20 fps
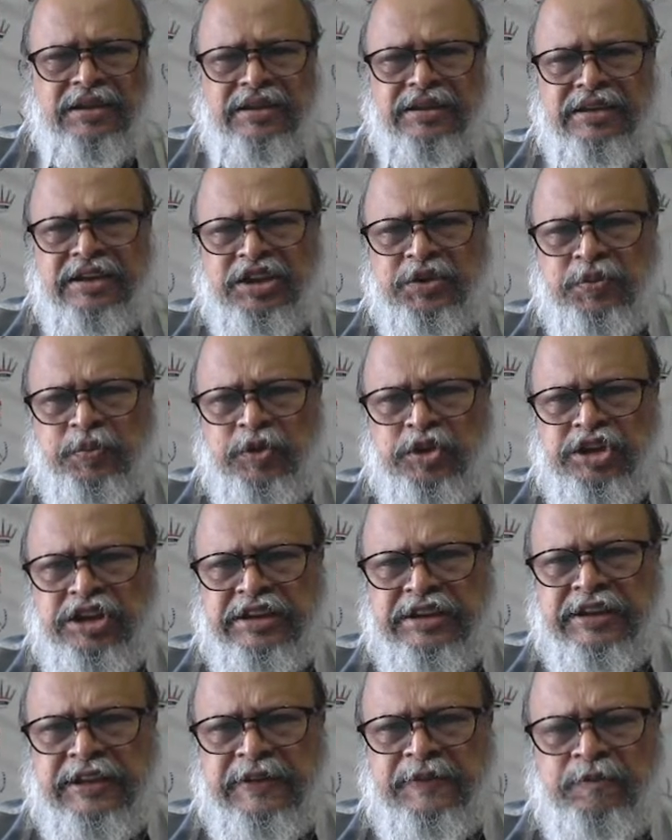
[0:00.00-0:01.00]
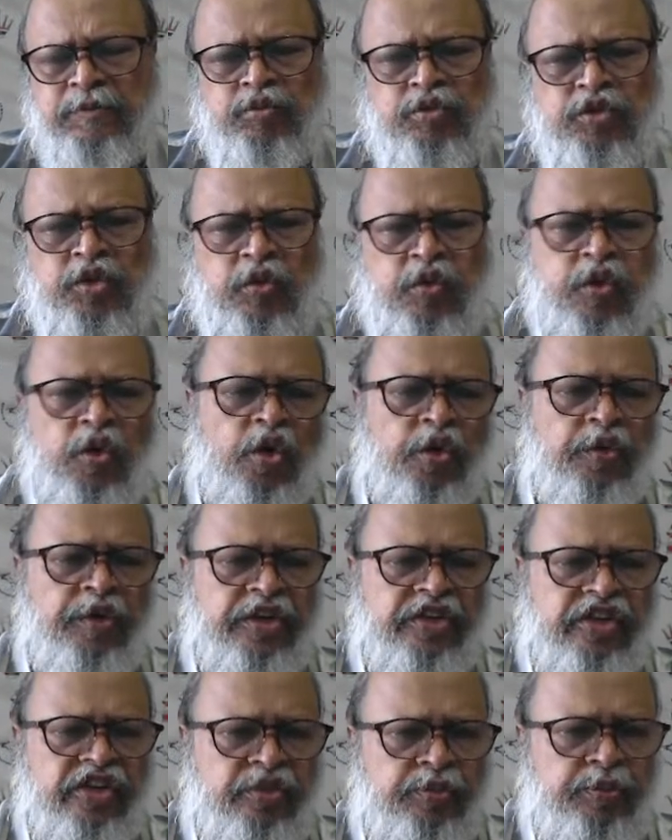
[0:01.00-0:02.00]
This position, Floor
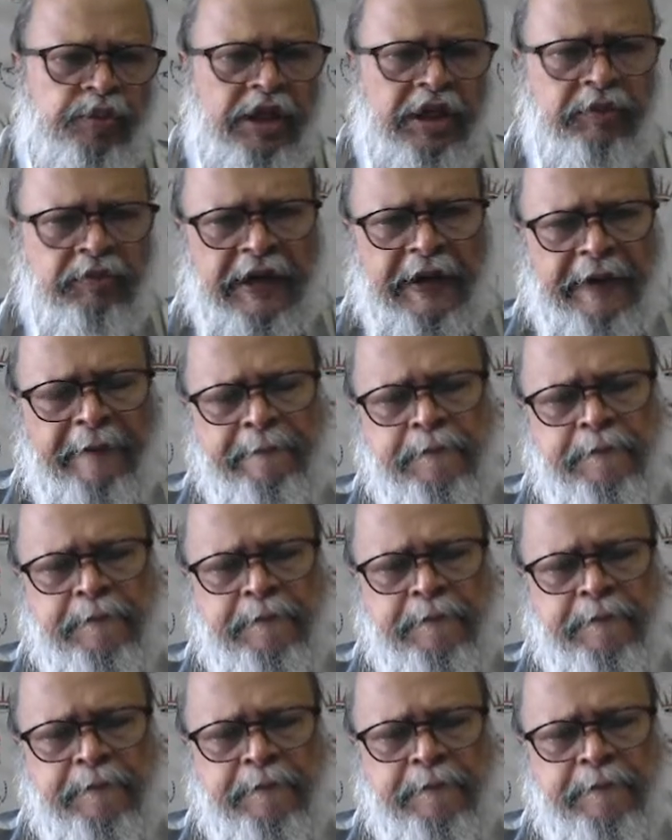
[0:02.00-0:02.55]
versus Spielmann.